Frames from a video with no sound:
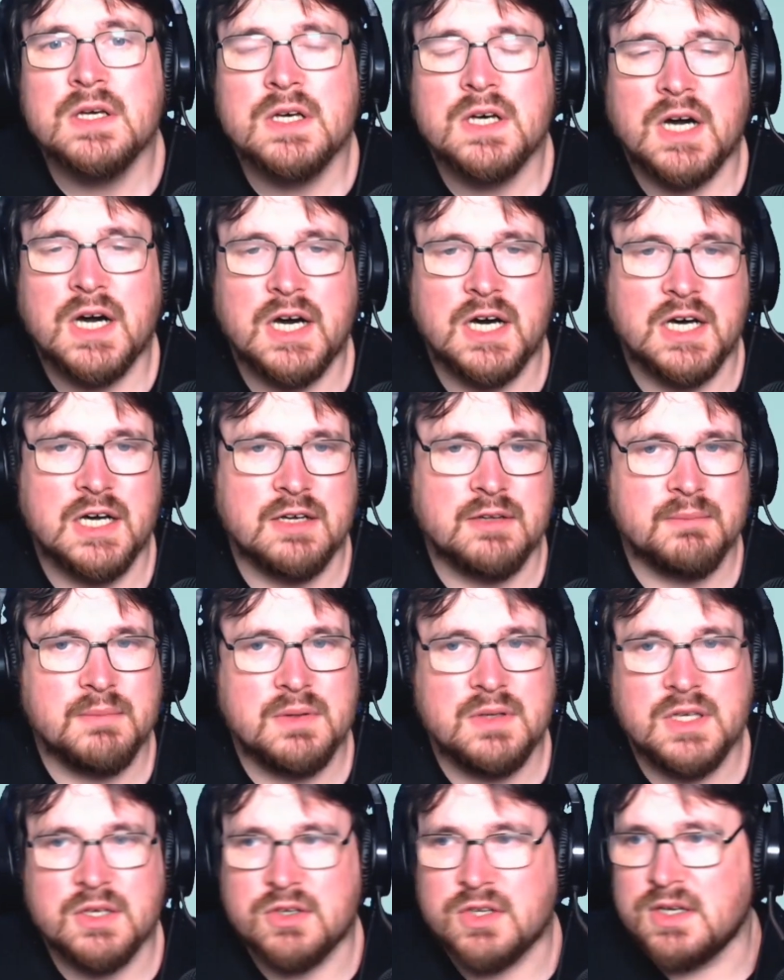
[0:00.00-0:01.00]
Um,
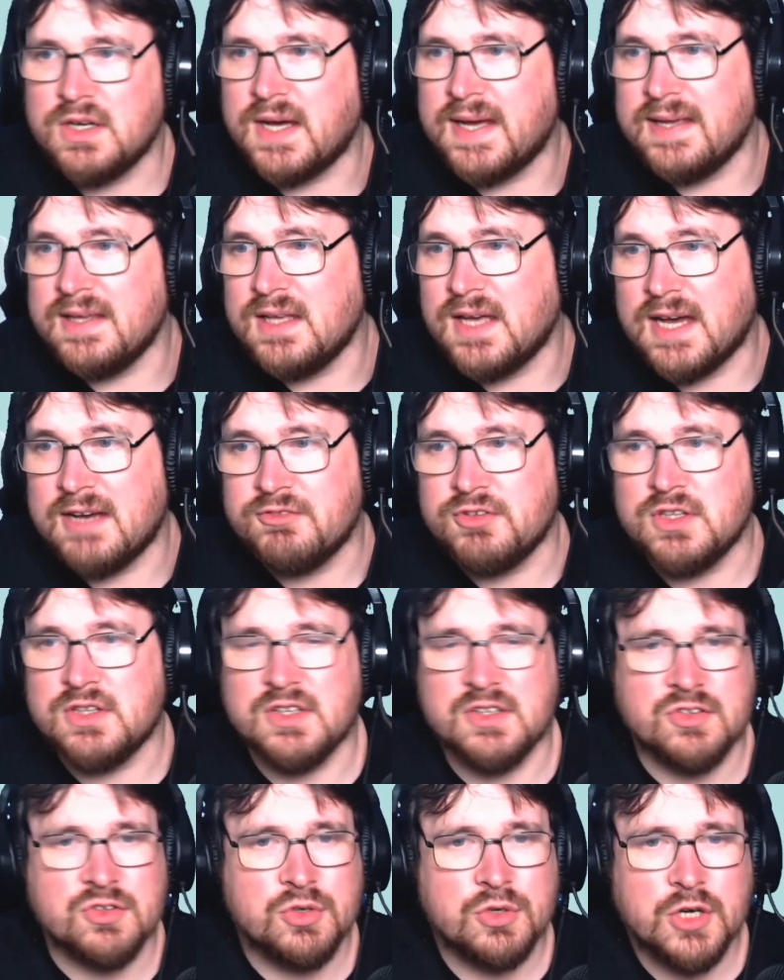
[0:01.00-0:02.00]
you can have your
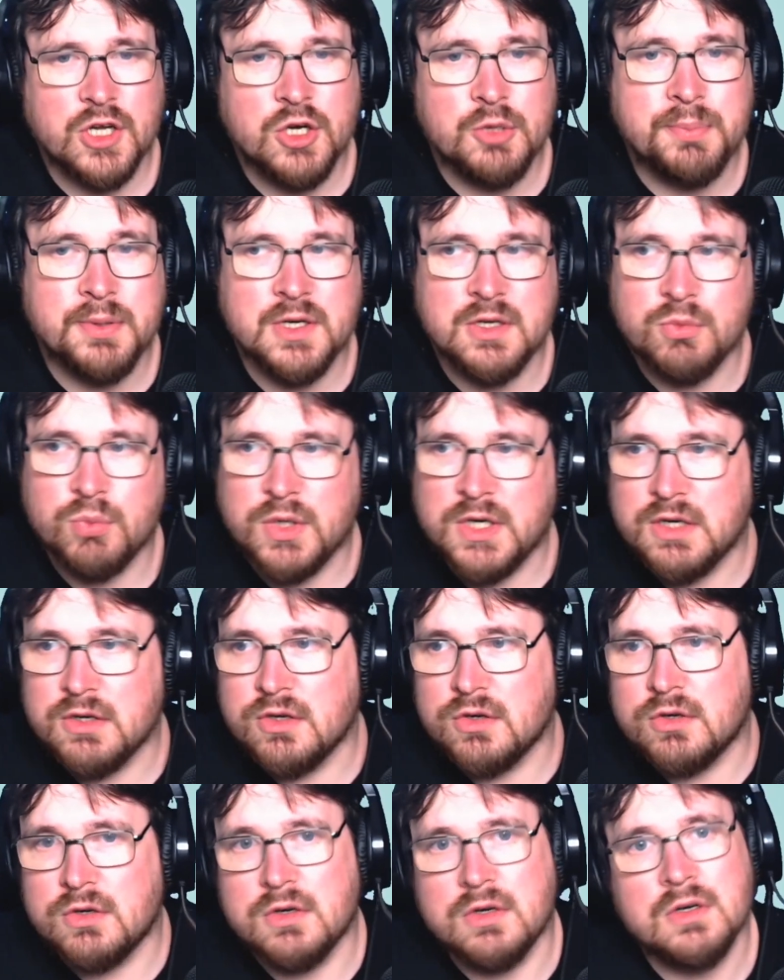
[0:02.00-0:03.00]
Discord open while
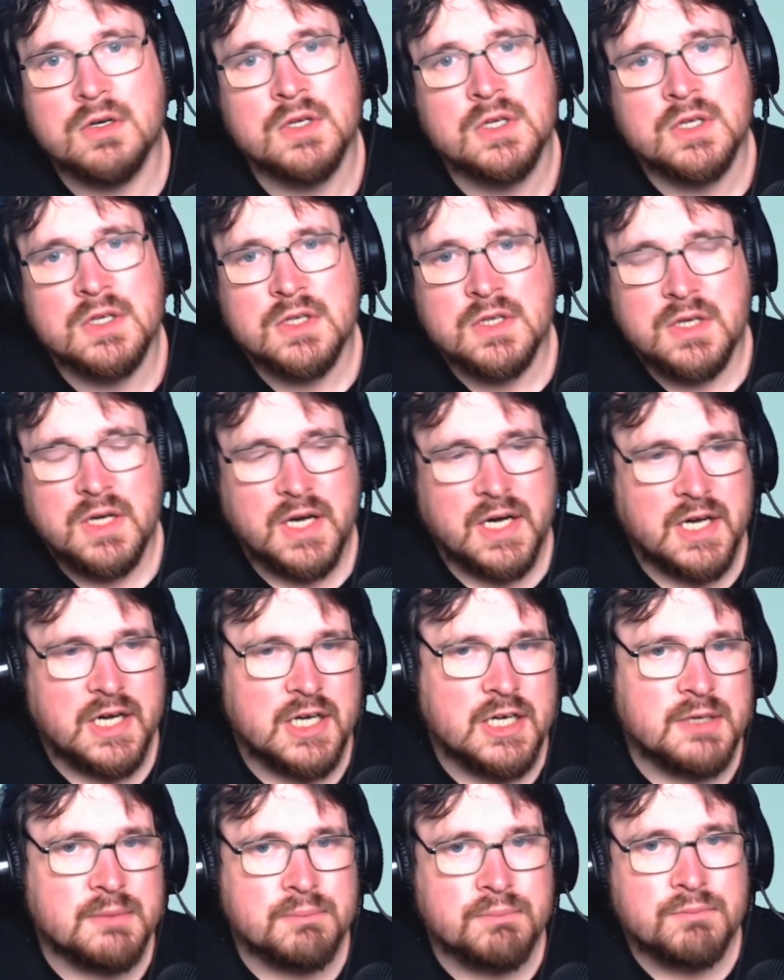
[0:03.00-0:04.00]
you're
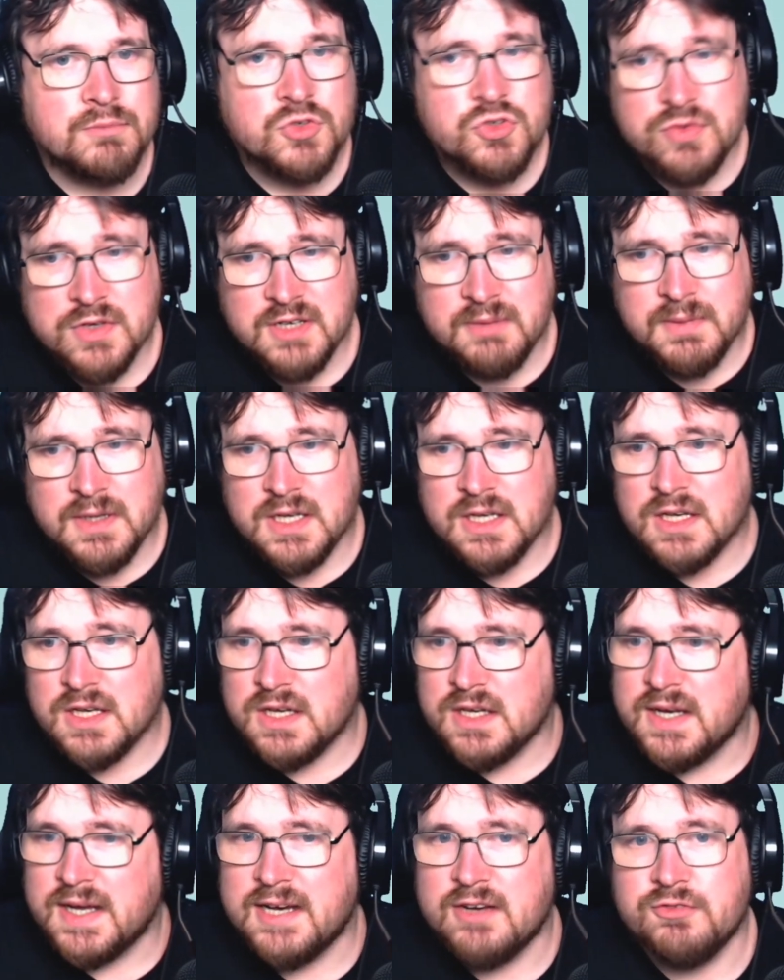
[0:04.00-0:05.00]
um, streaming
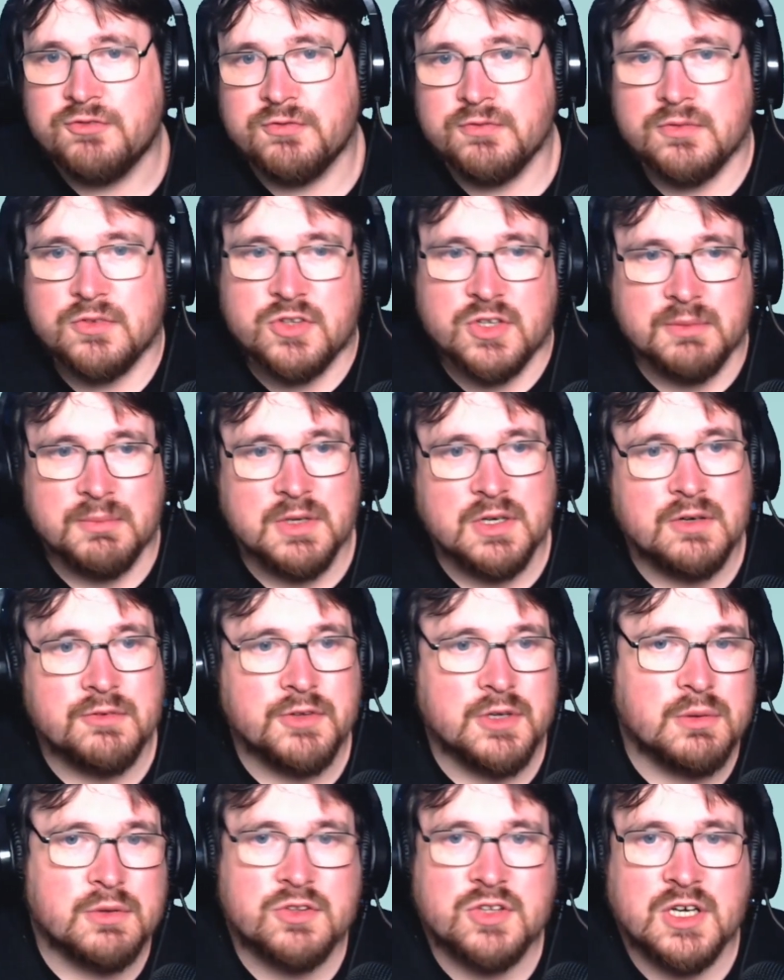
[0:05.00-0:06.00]
and have some of your
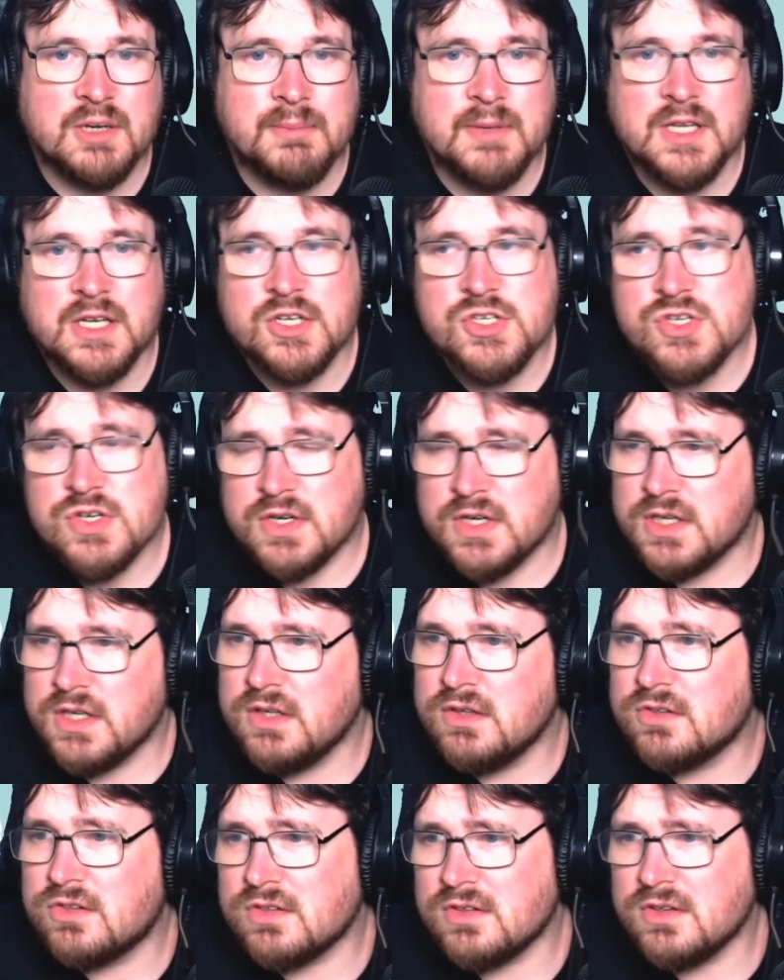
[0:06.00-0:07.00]
viewers come in and join
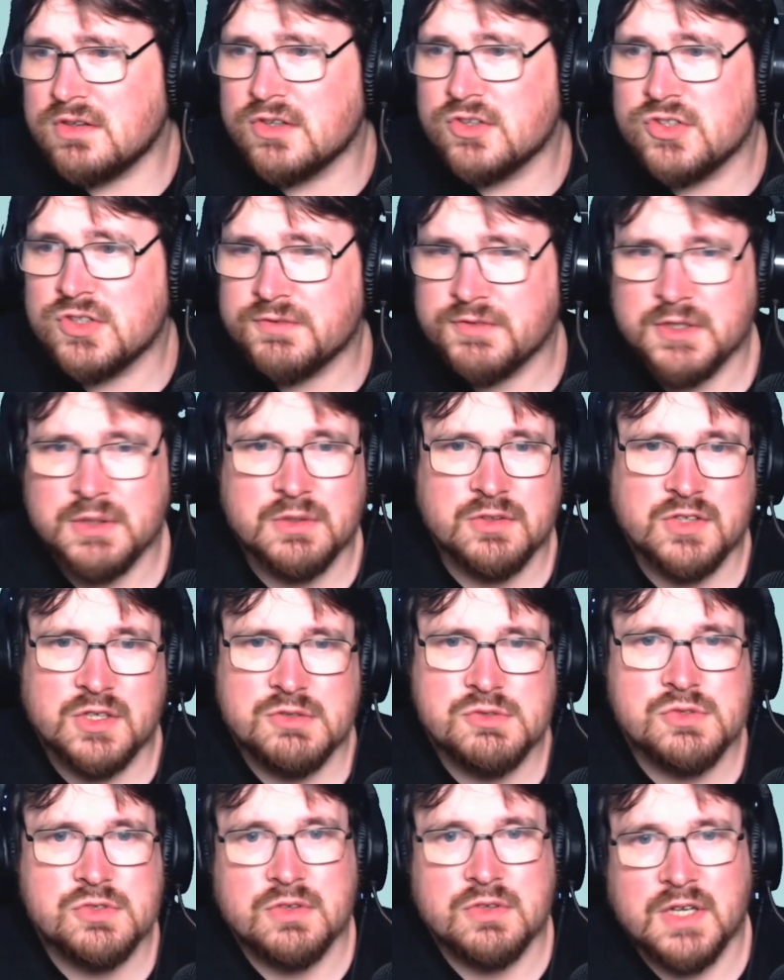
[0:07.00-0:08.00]
you, so long as your viewers
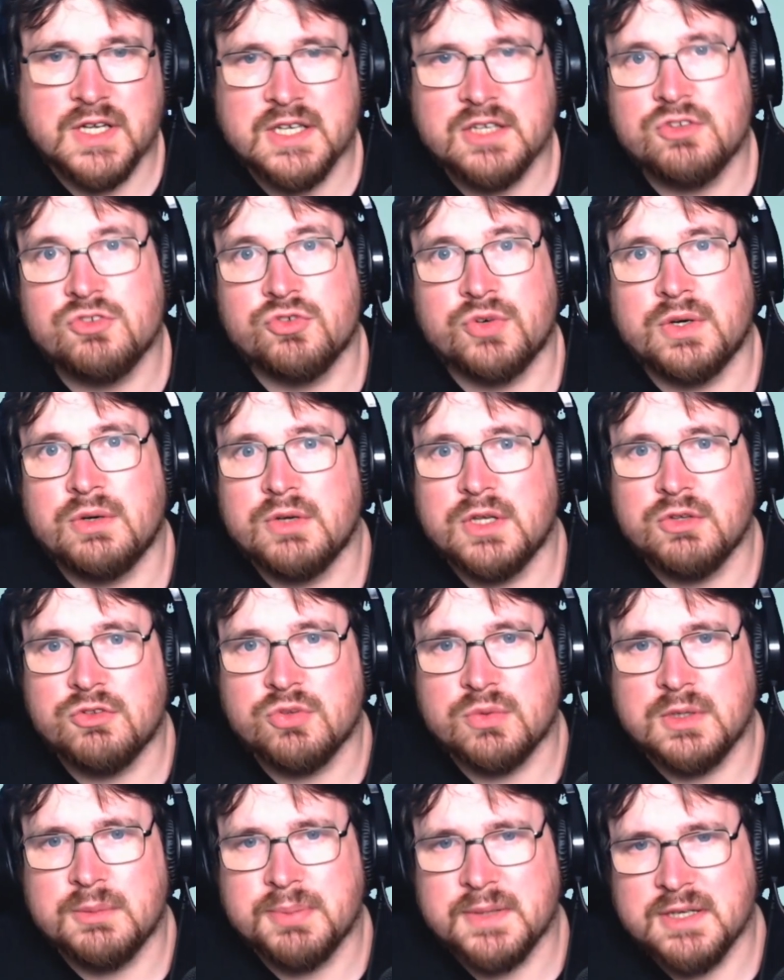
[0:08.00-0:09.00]
don't like troll you
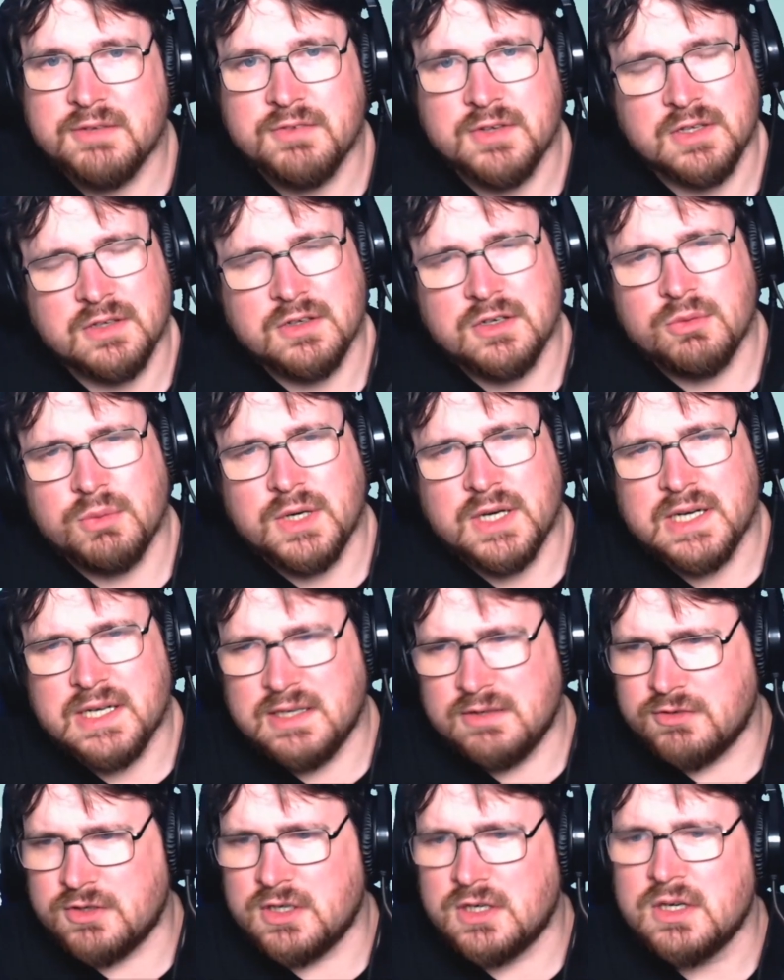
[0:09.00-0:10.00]
to oblivion or
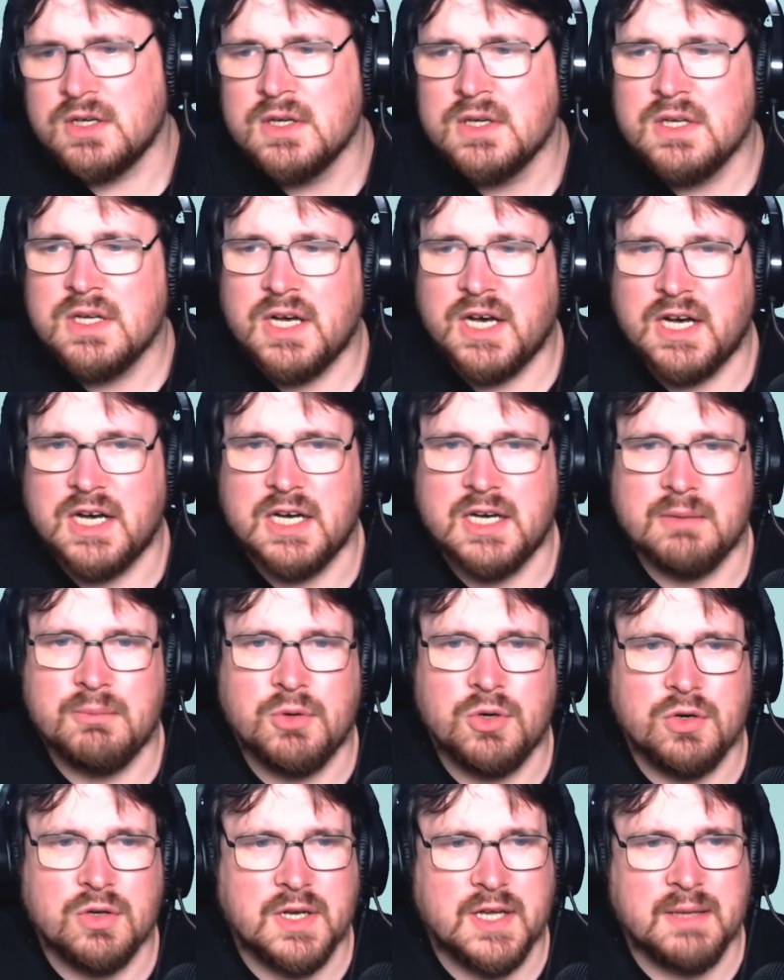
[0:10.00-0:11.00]
whatever, um,
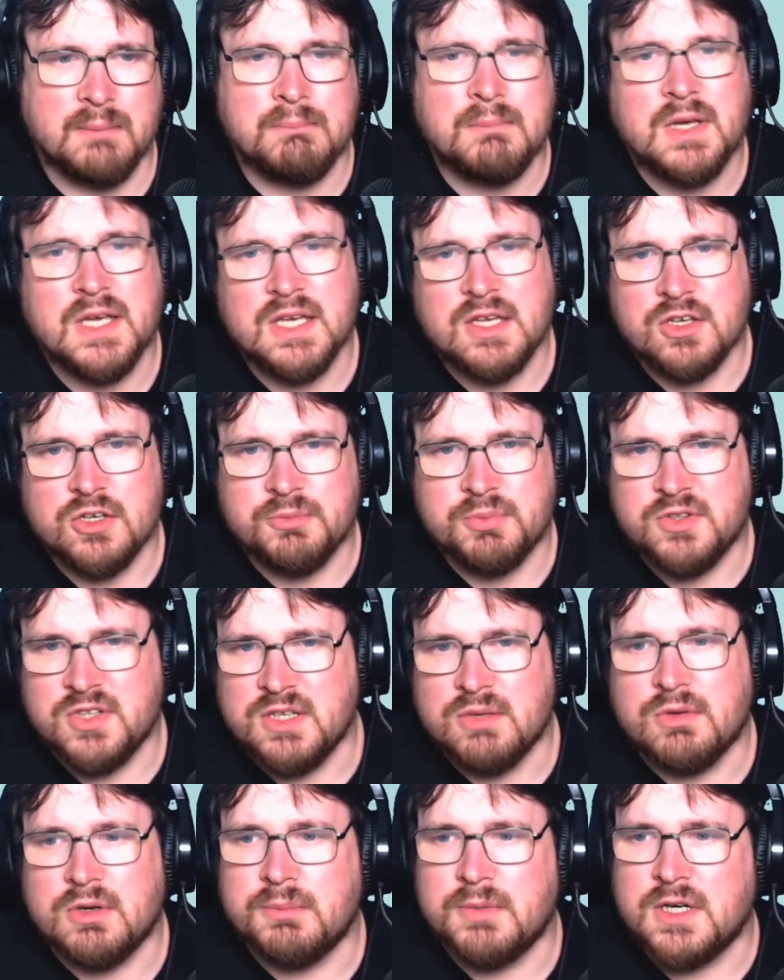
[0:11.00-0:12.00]
or like make
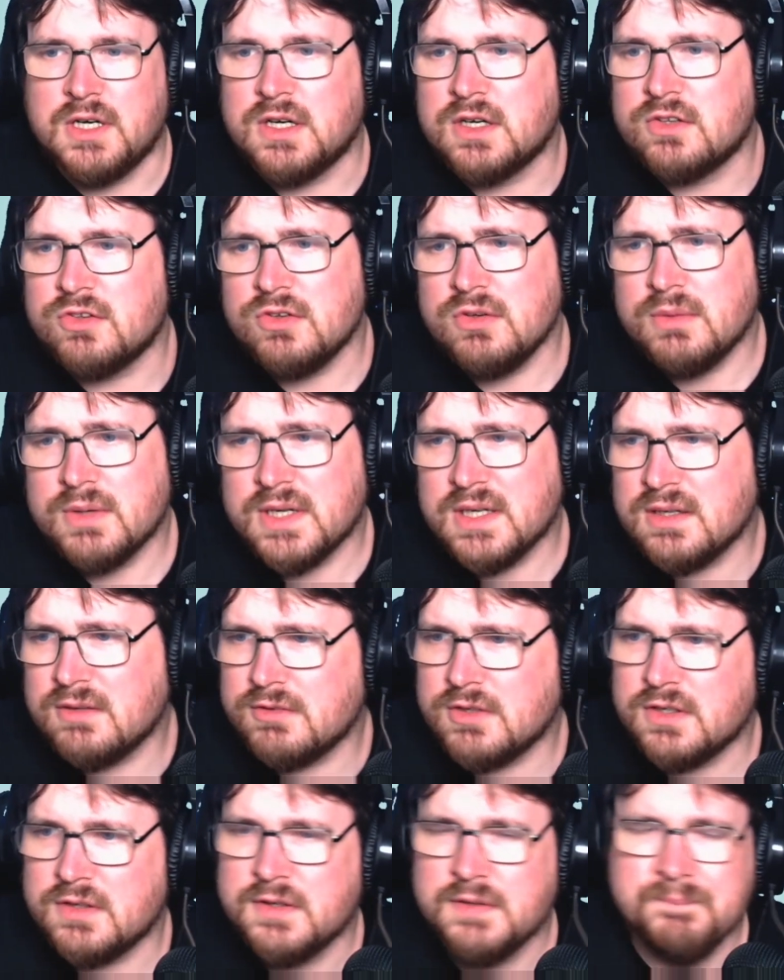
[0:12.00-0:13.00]
obscene remarks or
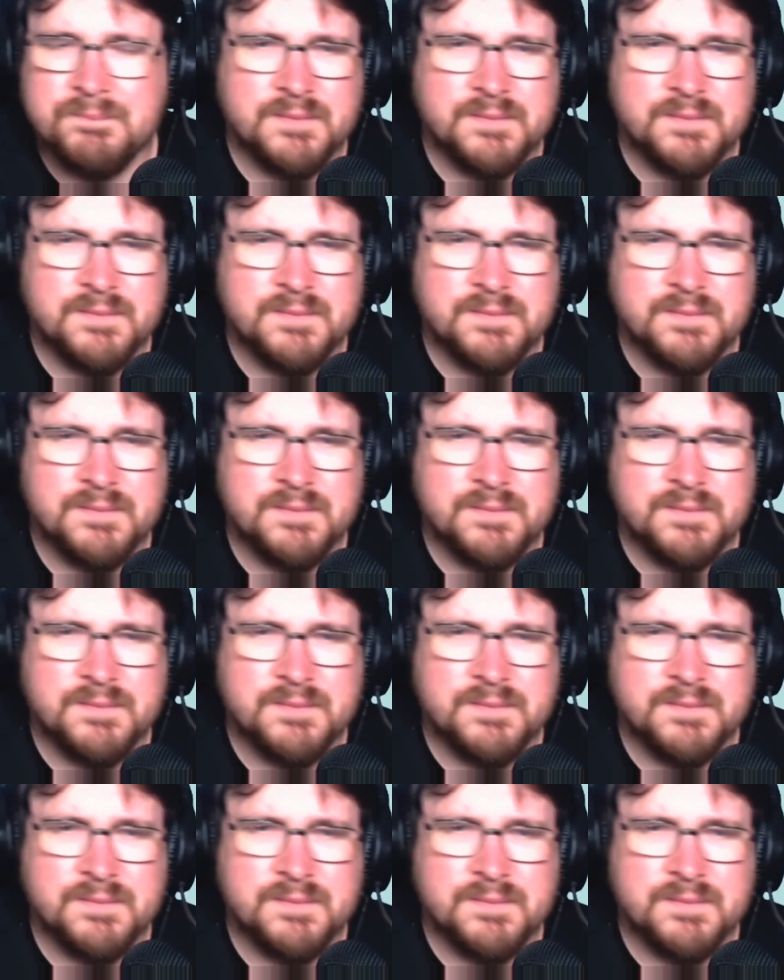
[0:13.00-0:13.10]
whatever.